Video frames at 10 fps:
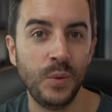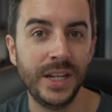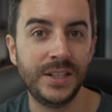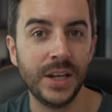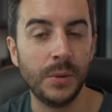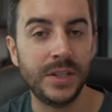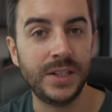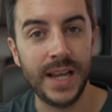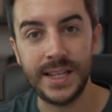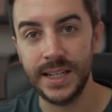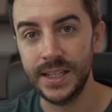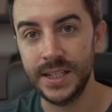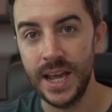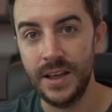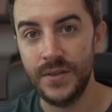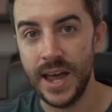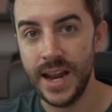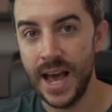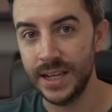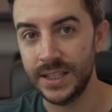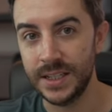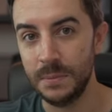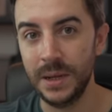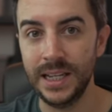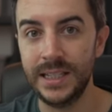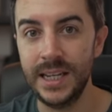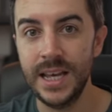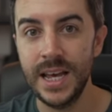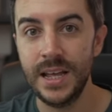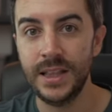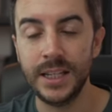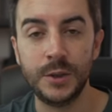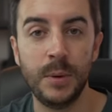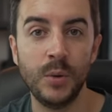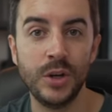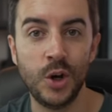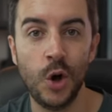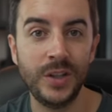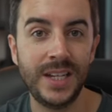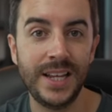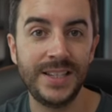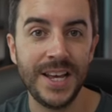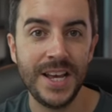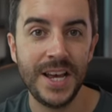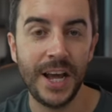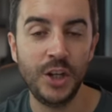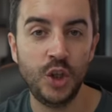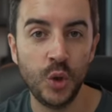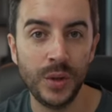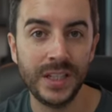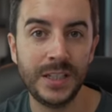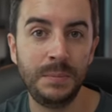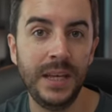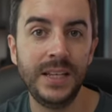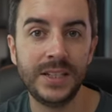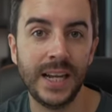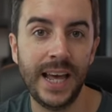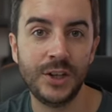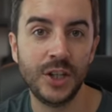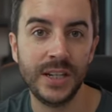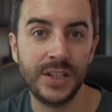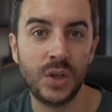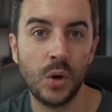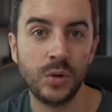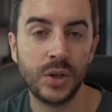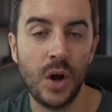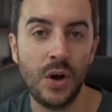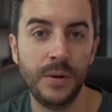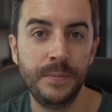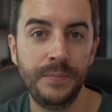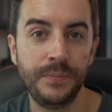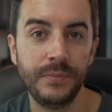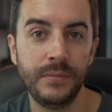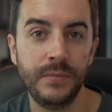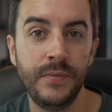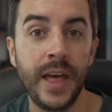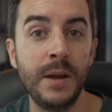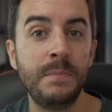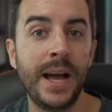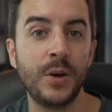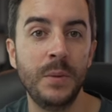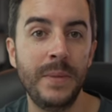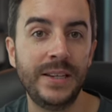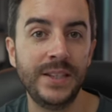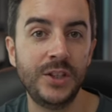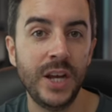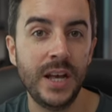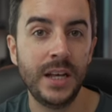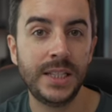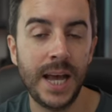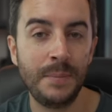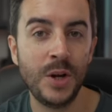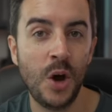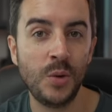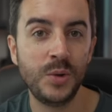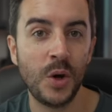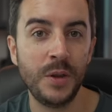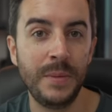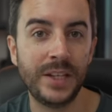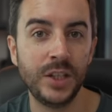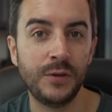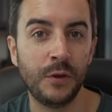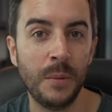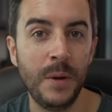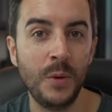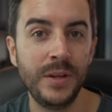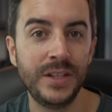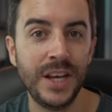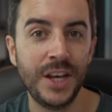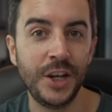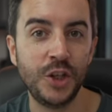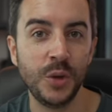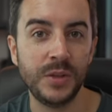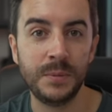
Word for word: we need to go to settings, then accessibility, then spoken content, and ensure that speak selection is toggled on. Then back on a message, tap and hold on the message for a moment and choose